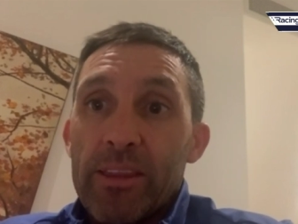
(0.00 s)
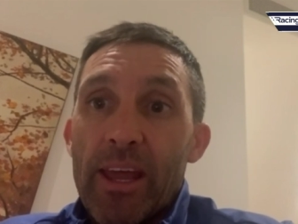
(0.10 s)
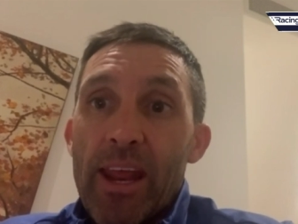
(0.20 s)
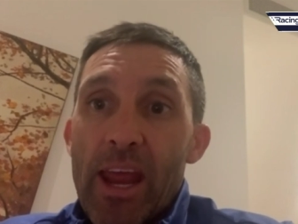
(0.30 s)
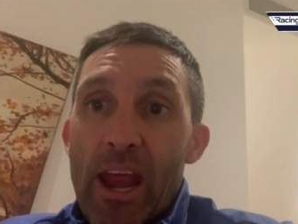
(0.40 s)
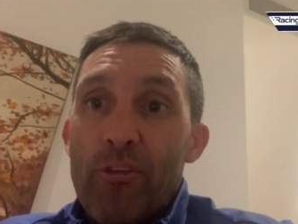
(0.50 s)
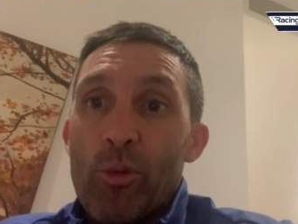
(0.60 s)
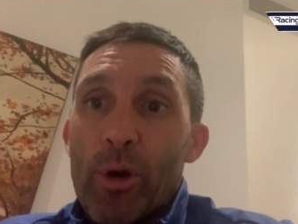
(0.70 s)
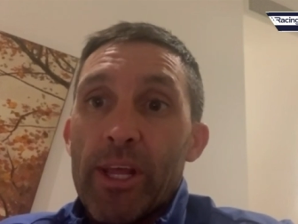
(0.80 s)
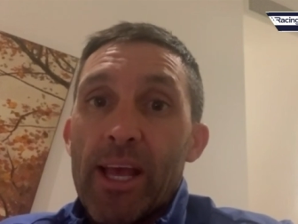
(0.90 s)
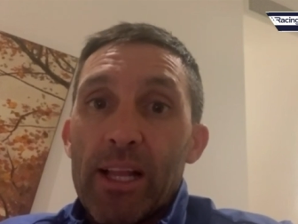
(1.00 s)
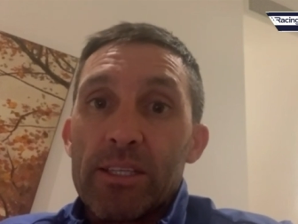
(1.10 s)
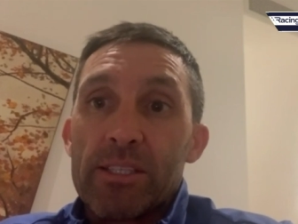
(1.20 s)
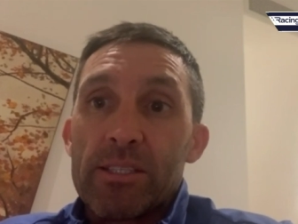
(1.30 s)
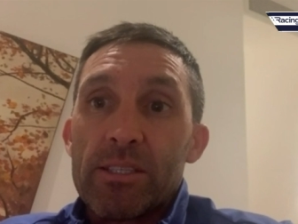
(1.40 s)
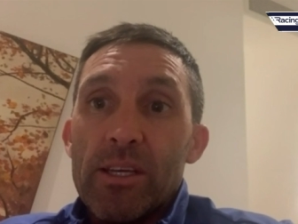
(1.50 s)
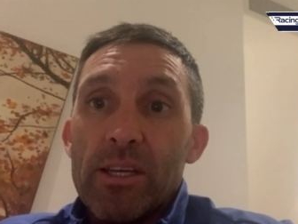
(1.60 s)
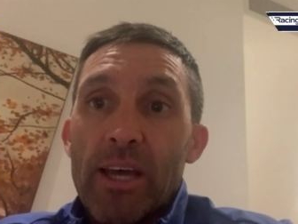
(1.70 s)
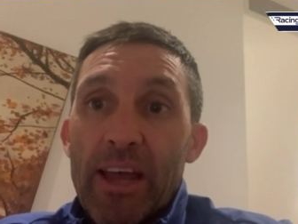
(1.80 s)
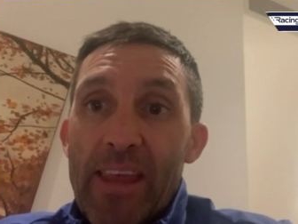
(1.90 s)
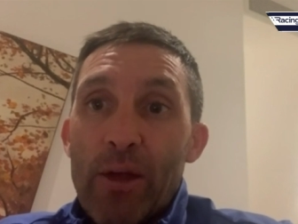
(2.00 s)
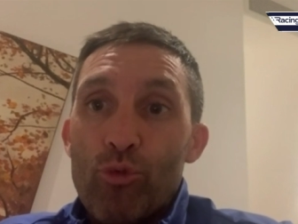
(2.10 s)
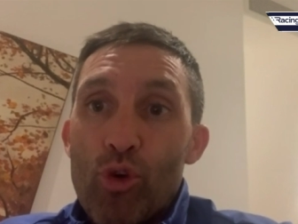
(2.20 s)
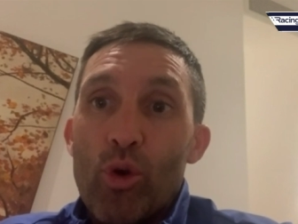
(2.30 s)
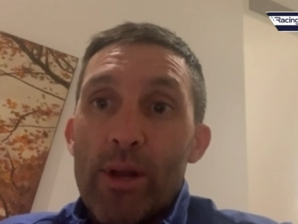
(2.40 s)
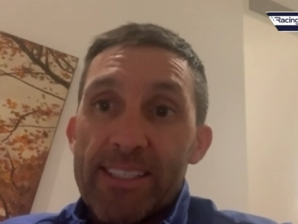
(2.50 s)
that everybody else and that rule,